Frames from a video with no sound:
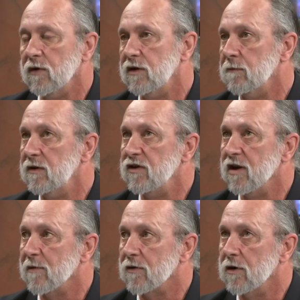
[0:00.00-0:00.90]
when you when you
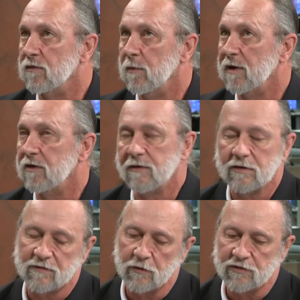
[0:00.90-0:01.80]
come across one because this
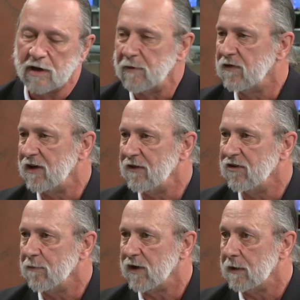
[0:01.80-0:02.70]
is the first time you've seen
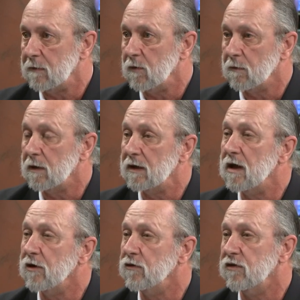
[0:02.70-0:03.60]
something in you know in
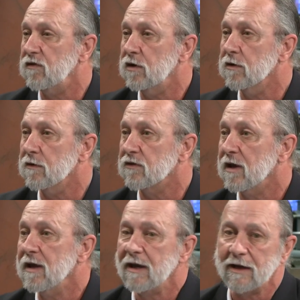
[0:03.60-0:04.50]
hundreds of years. Yeah.